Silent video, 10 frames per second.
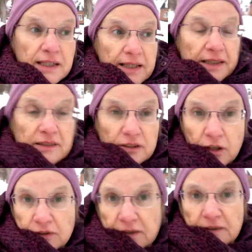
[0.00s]
in
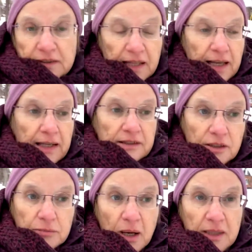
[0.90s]
ketosis and your
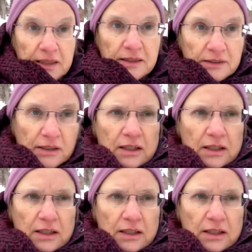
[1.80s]
body is